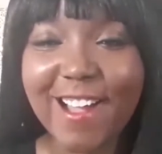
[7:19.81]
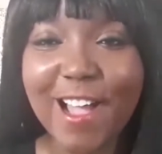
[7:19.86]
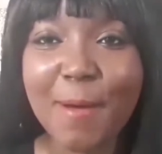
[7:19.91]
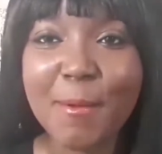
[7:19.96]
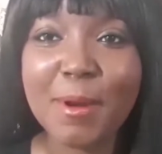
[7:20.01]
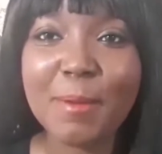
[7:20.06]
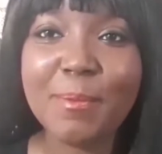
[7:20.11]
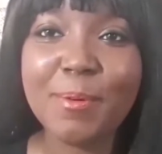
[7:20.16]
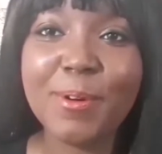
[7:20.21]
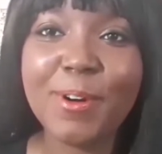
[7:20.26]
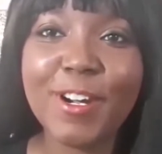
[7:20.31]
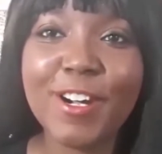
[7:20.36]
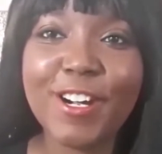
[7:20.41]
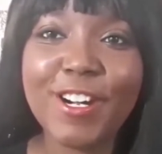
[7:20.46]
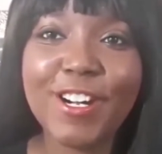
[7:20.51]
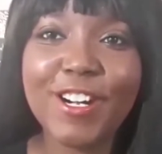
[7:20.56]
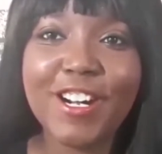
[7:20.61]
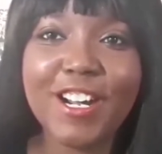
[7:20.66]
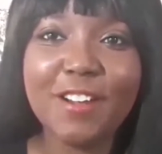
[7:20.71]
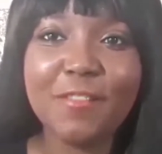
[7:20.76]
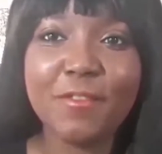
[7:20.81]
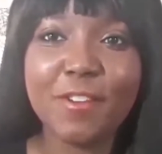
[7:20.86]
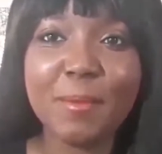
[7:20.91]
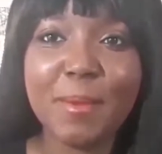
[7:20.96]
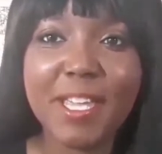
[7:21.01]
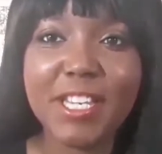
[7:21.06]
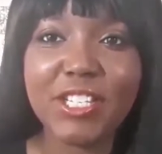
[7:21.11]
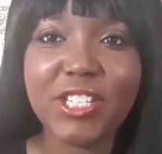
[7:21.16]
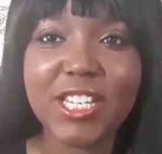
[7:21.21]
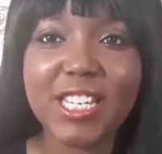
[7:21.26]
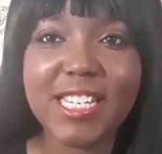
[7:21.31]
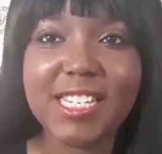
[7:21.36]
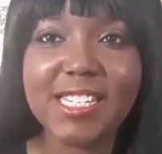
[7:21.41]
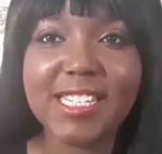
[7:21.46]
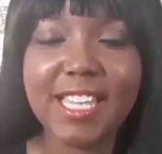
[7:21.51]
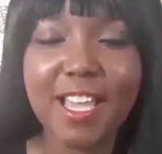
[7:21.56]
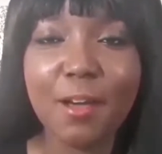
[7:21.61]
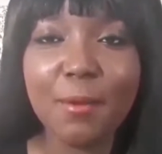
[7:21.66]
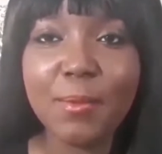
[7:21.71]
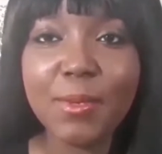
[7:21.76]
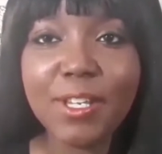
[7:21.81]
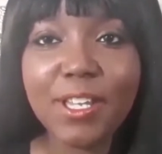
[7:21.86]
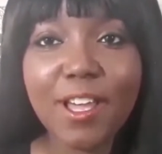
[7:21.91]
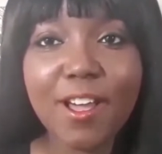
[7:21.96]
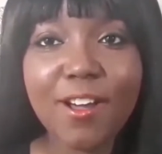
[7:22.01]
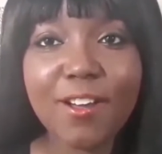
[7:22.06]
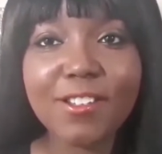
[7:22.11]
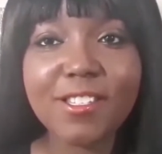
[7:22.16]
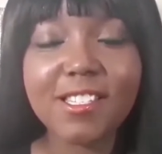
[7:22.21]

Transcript: I'm gonna put her information down below